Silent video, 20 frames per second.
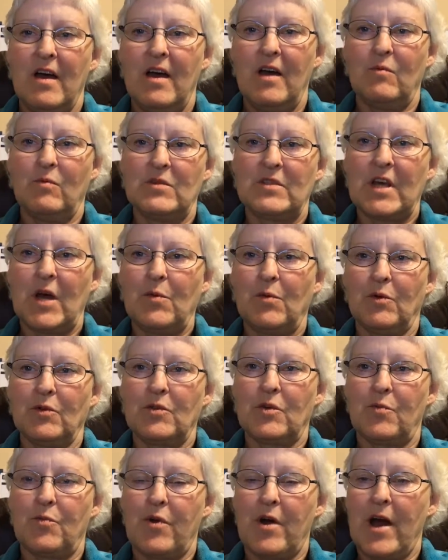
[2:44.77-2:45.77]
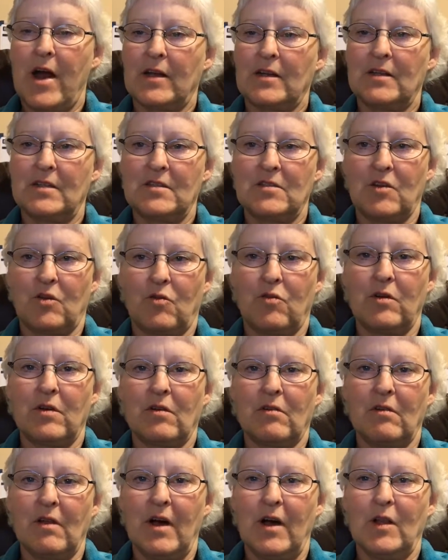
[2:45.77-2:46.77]
and was able to practice the
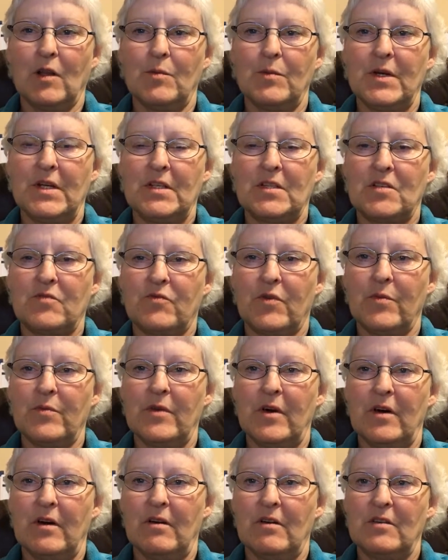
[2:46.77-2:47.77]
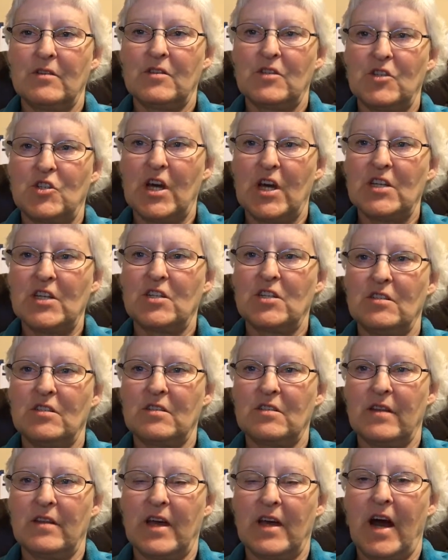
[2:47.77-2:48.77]
critical elements from the
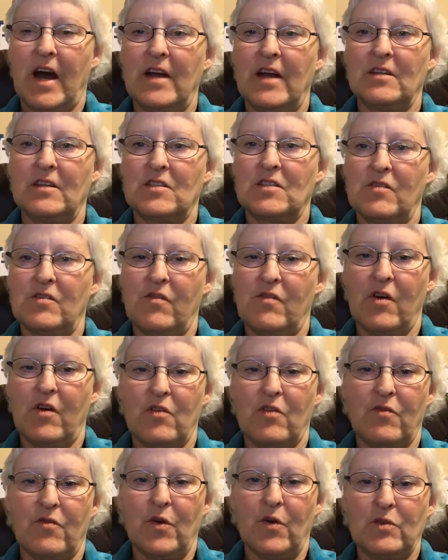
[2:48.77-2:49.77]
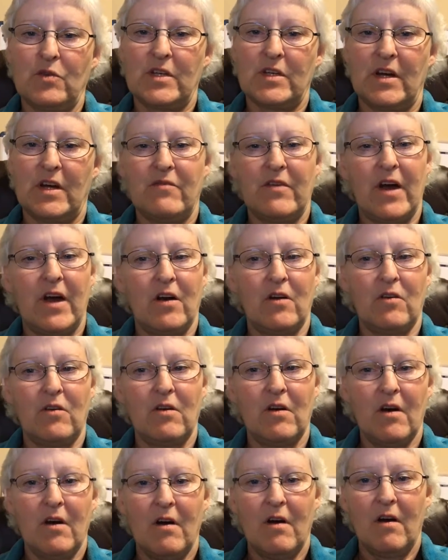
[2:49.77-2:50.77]
suggestions and the guidance of other folks that I
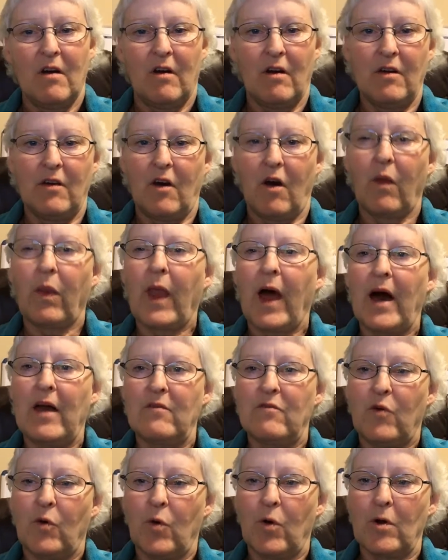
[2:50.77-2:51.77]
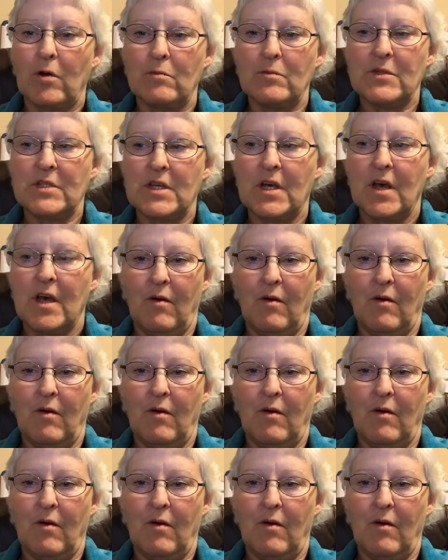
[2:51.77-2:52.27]
found on online forums.